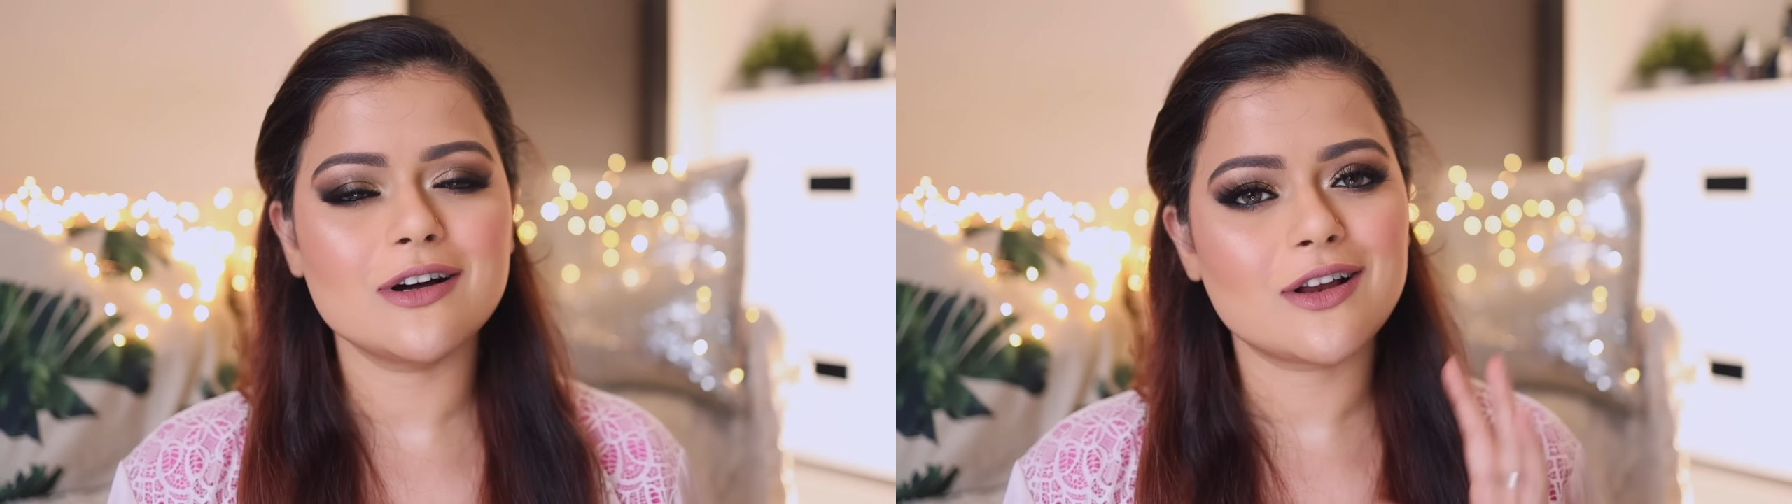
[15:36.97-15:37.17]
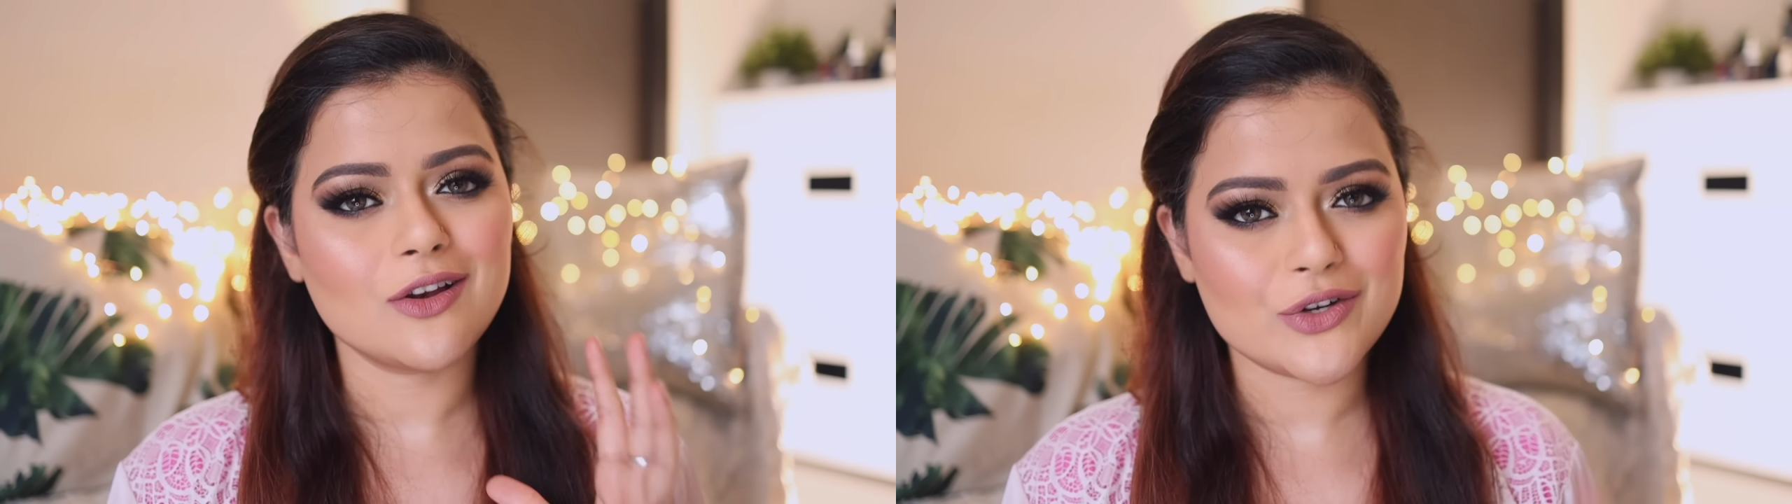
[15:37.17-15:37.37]

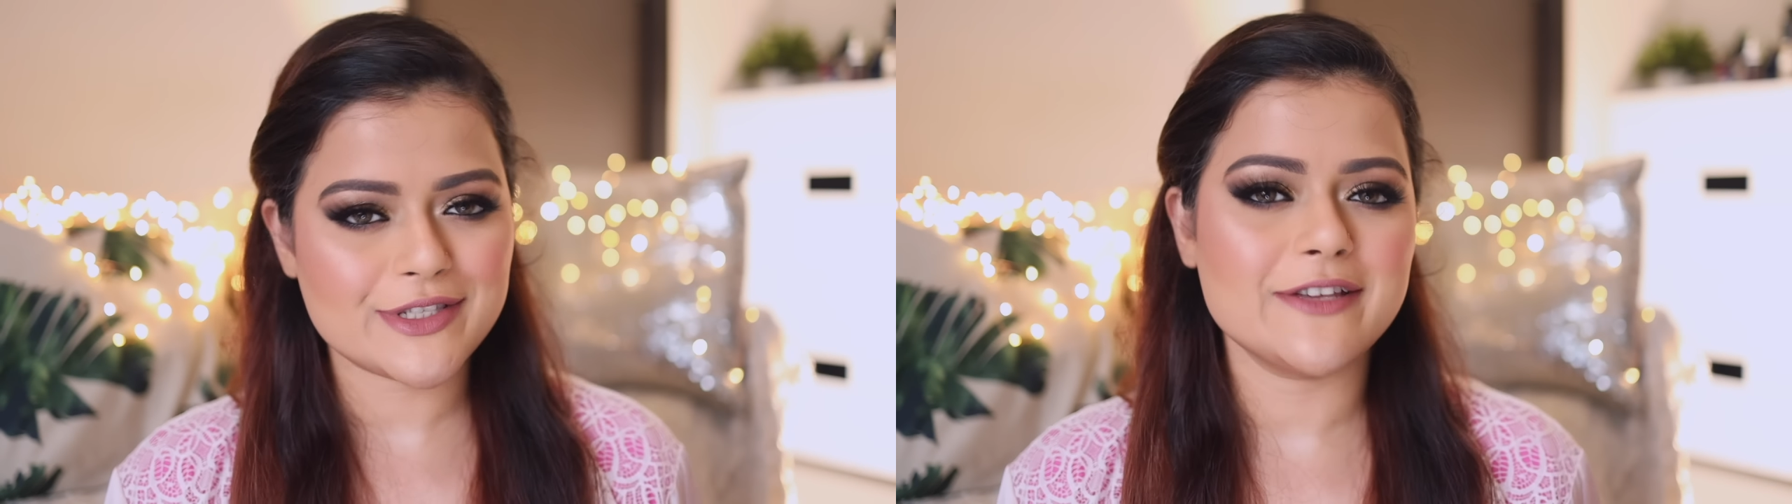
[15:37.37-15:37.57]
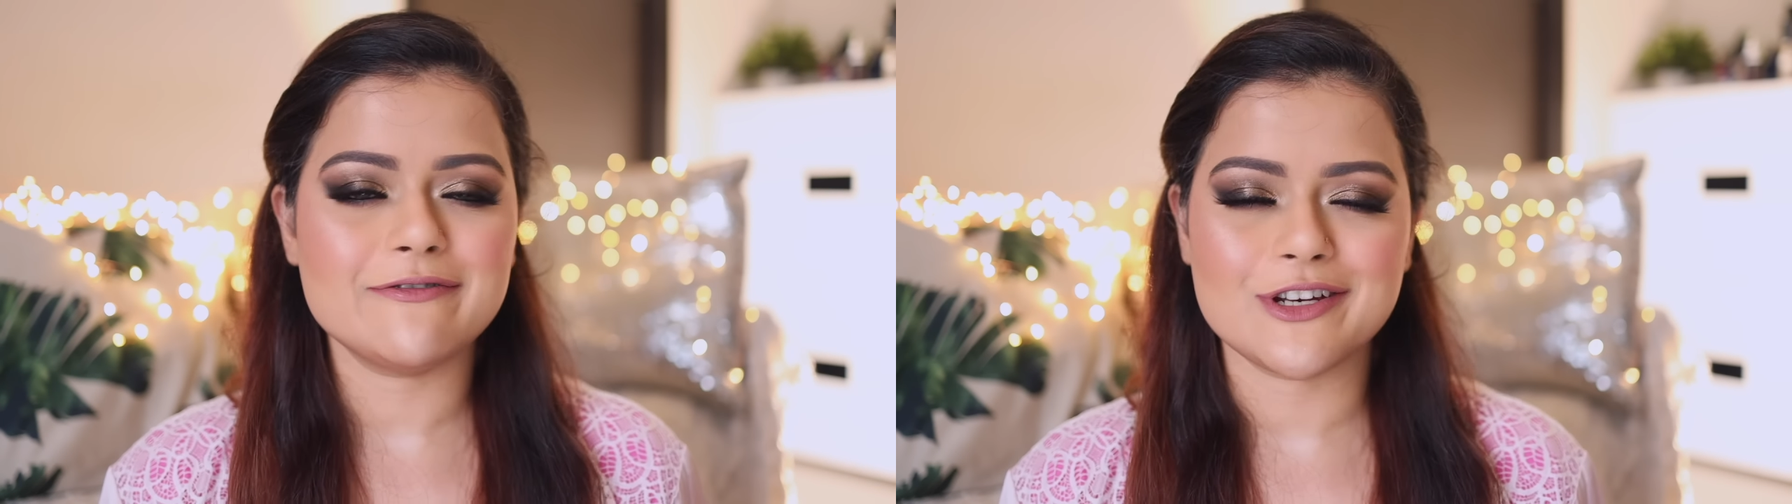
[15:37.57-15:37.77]
a
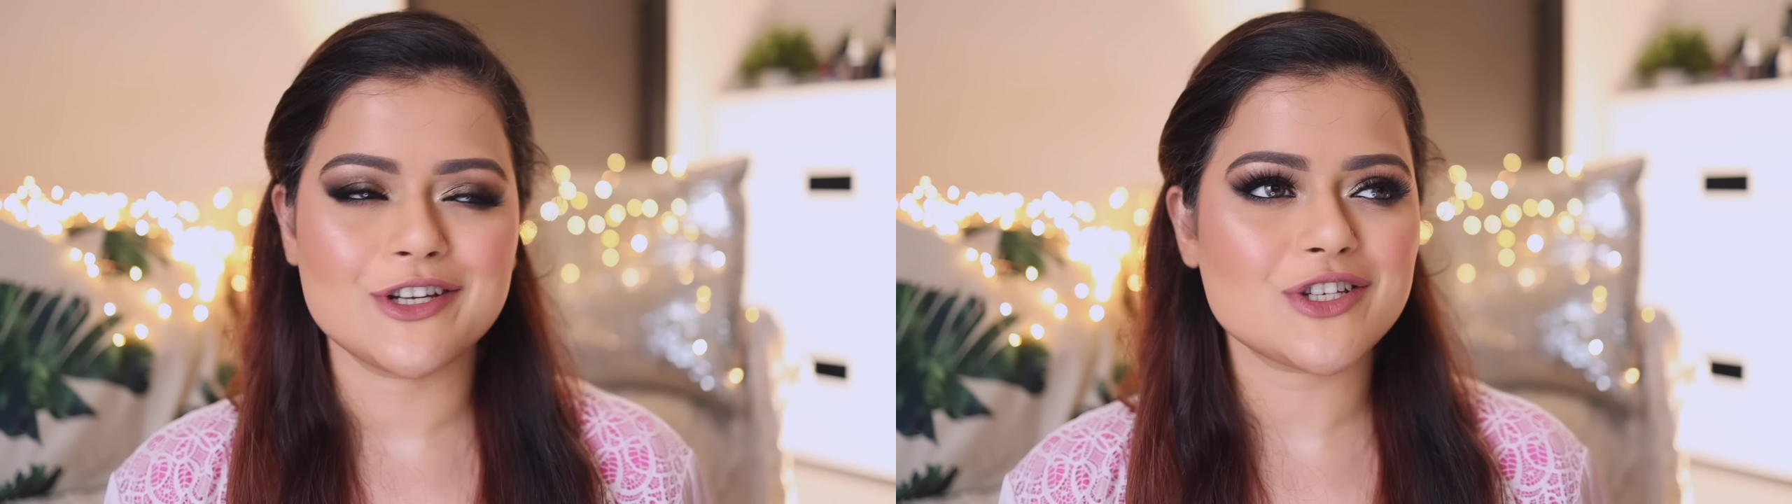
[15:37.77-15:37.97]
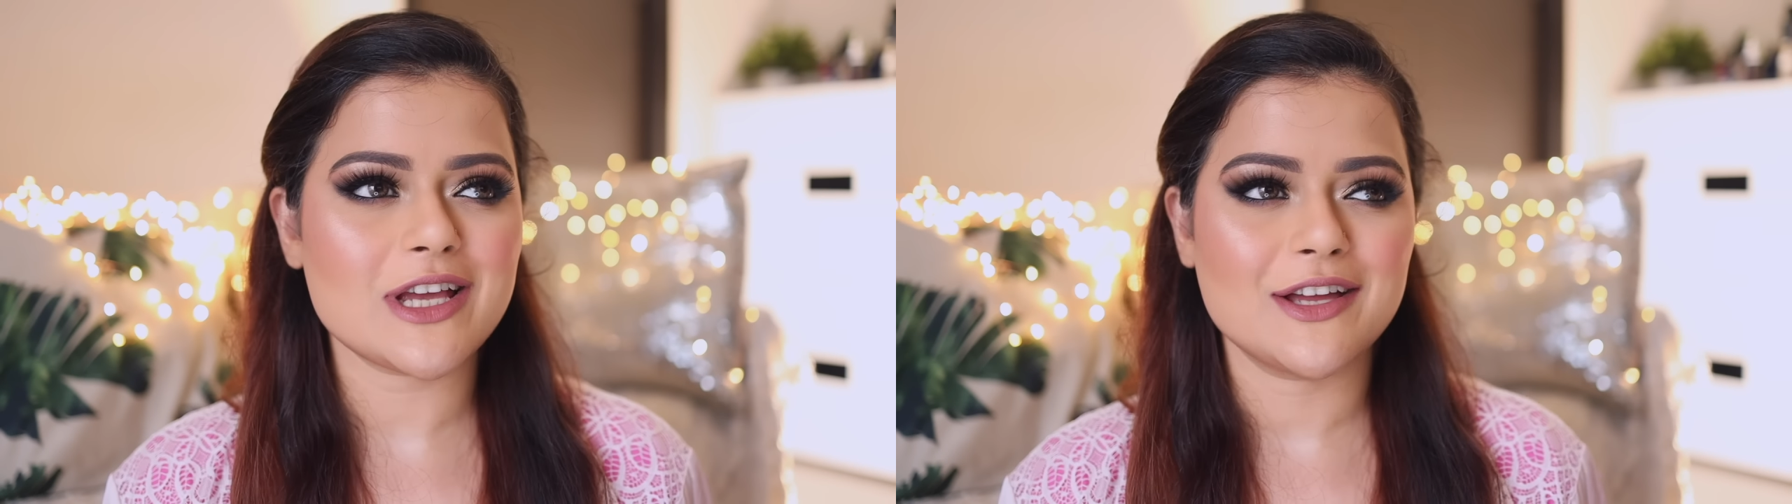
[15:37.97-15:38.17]
glossy
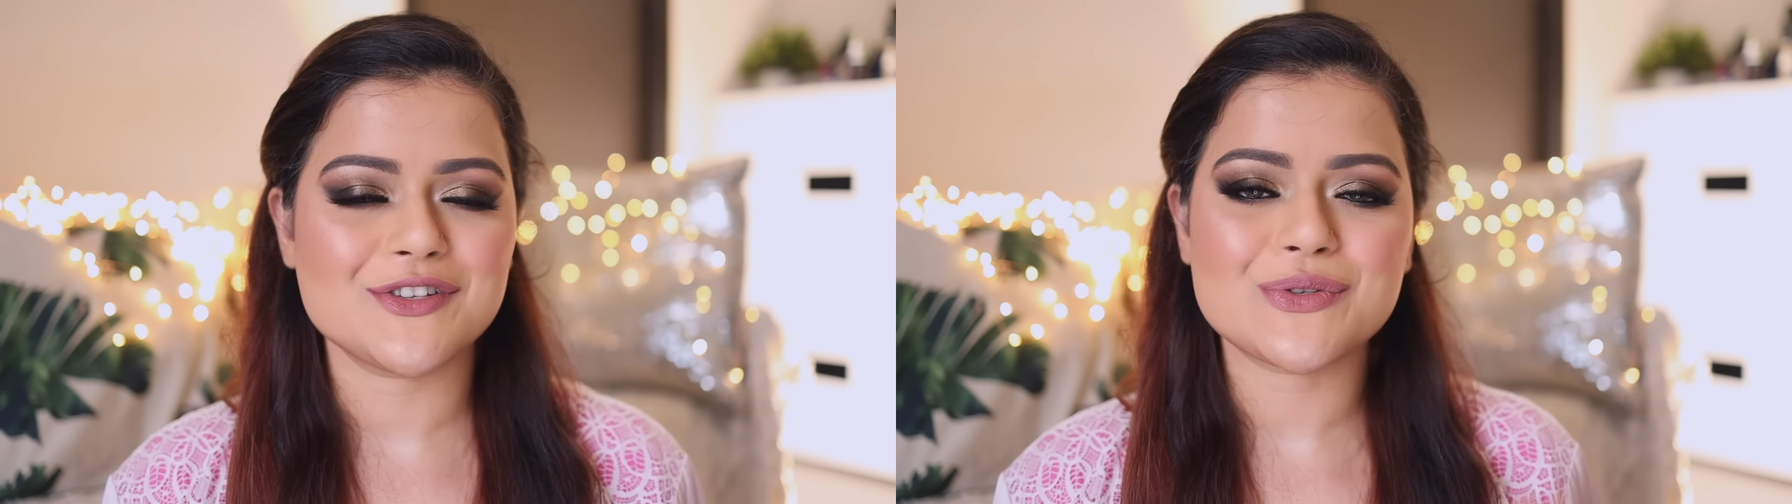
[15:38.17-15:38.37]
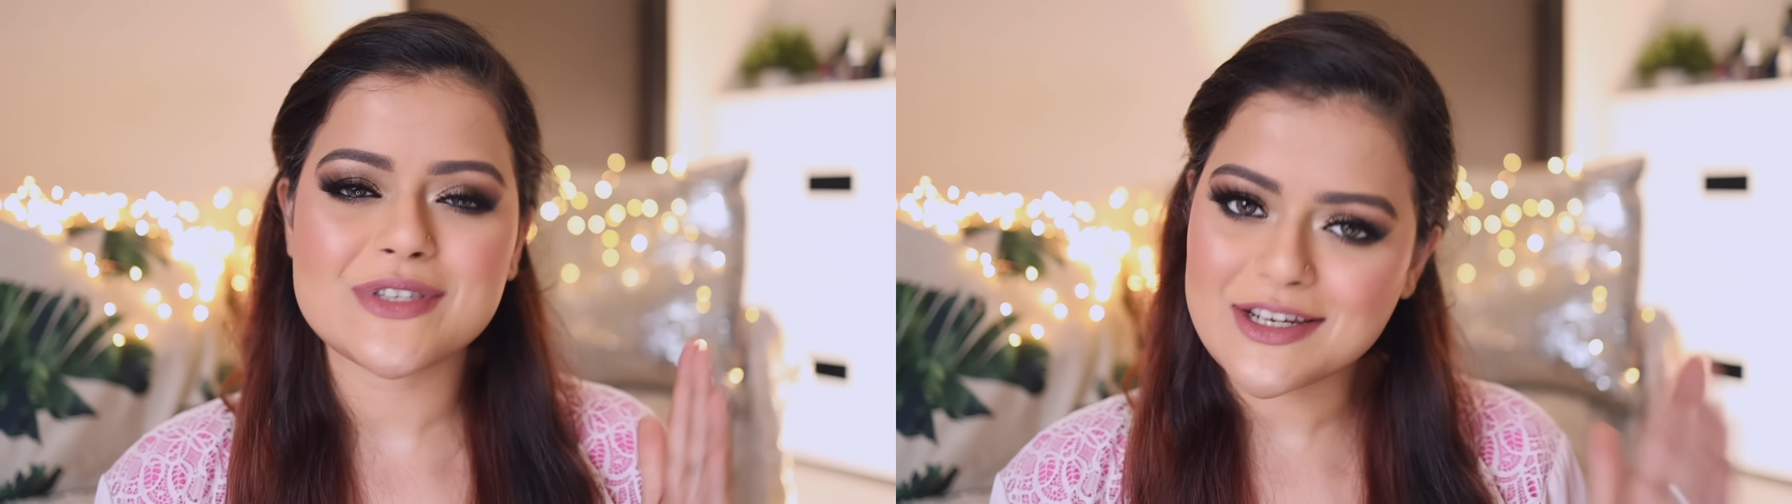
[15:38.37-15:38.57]
finish and
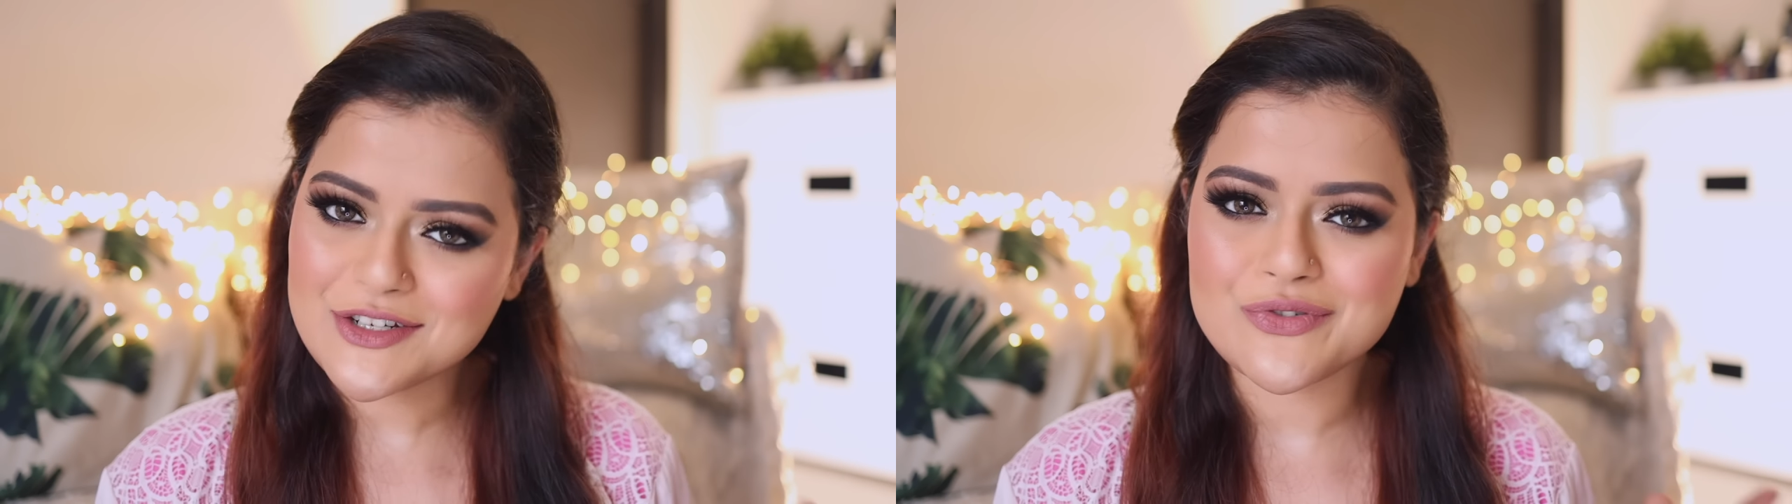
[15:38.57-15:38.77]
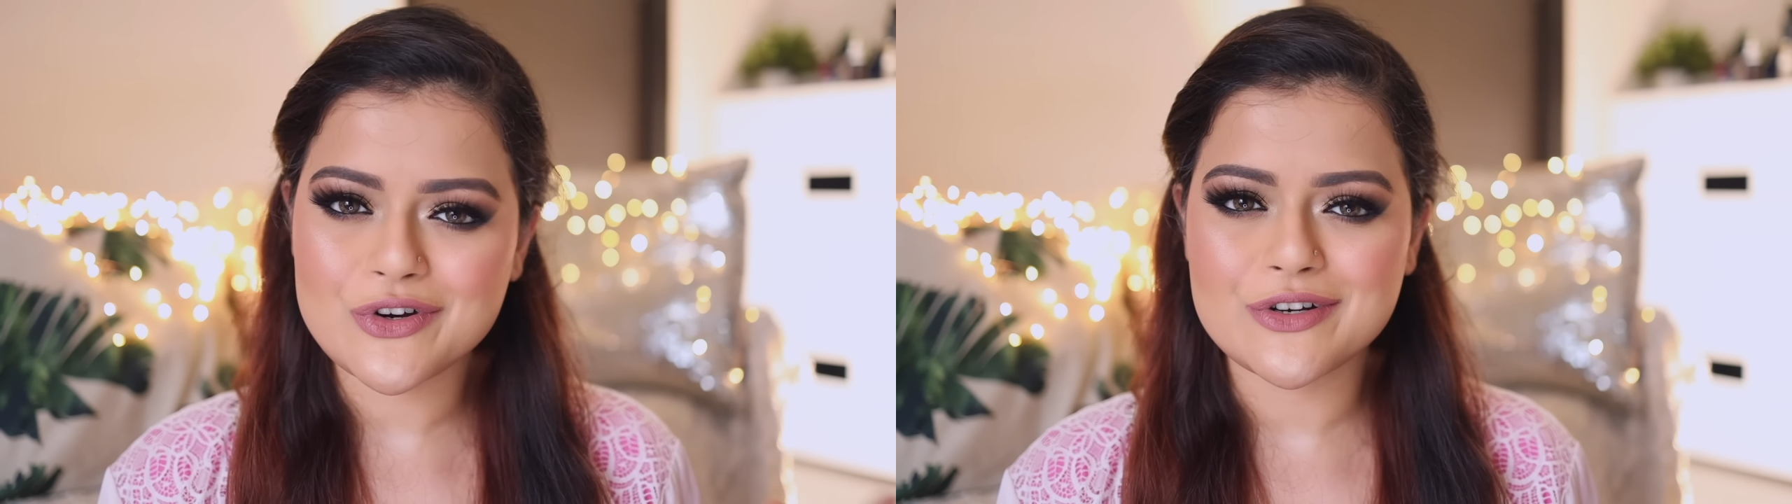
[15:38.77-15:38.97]
to set it for